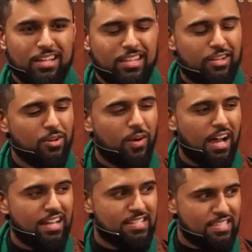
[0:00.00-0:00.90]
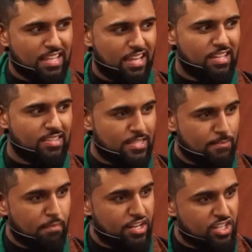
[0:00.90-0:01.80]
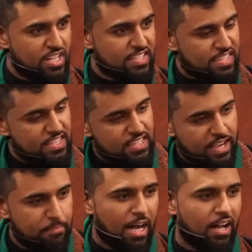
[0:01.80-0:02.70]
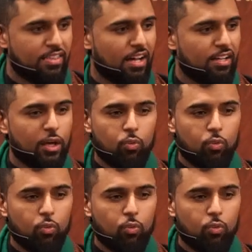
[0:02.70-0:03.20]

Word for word: then you know I say this majlis is ibadah.